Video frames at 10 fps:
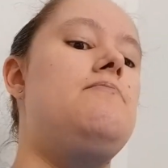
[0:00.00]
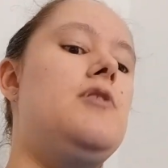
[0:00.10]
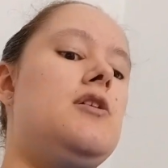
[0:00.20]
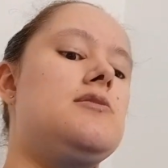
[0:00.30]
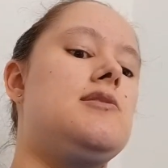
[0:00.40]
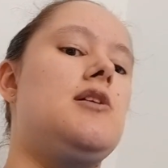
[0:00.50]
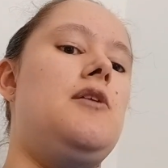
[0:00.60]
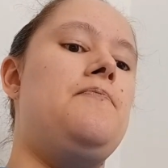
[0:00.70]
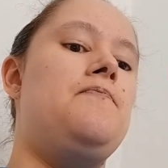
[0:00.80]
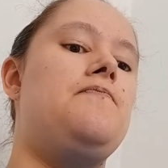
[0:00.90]
But
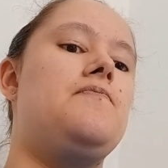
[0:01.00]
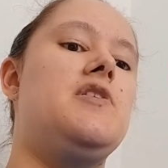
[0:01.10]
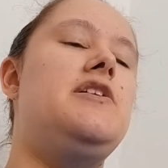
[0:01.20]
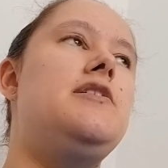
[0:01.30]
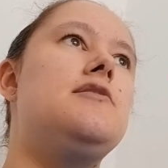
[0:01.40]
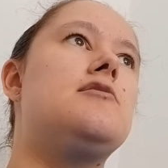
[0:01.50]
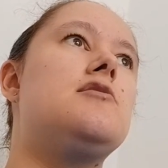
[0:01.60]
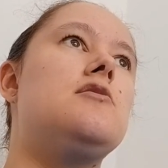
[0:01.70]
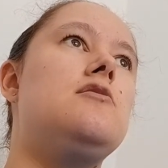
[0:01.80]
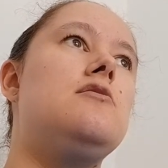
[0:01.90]

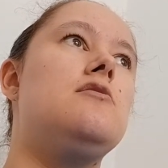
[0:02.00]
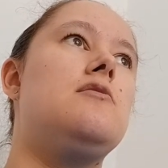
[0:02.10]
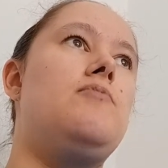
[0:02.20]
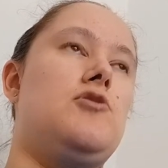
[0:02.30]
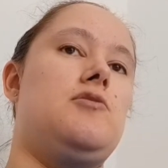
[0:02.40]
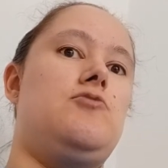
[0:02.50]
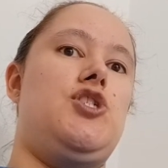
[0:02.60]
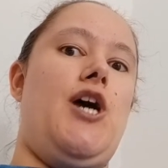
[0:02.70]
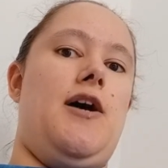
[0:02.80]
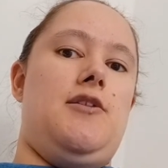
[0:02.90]
he's the boss of
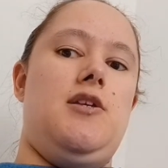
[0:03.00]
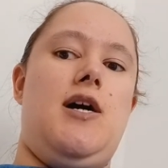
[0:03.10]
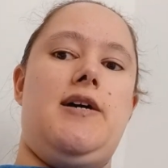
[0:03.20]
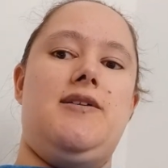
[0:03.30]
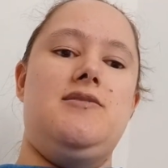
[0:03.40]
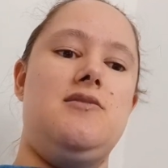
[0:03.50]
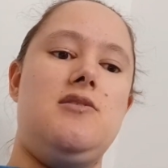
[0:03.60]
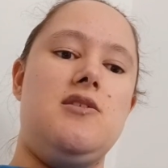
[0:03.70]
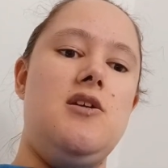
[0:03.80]
Jen, and